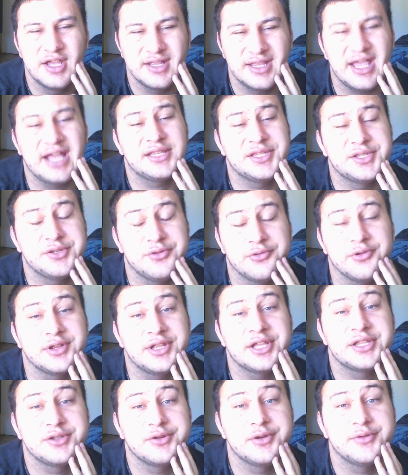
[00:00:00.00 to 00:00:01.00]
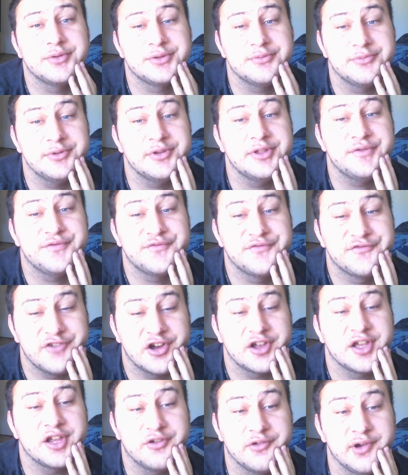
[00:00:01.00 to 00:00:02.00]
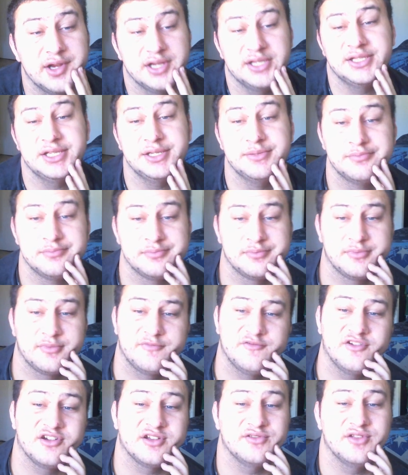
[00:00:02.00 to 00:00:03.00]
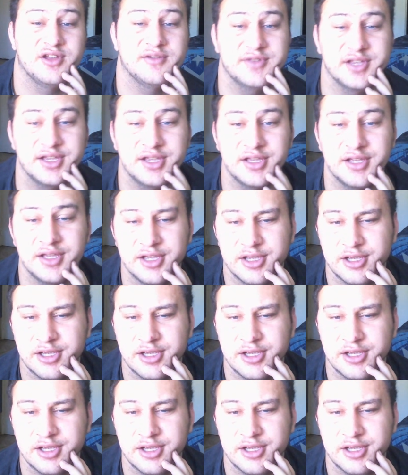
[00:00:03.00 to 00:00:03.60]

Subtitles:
That story was really fucking crazy. Fucking loved it.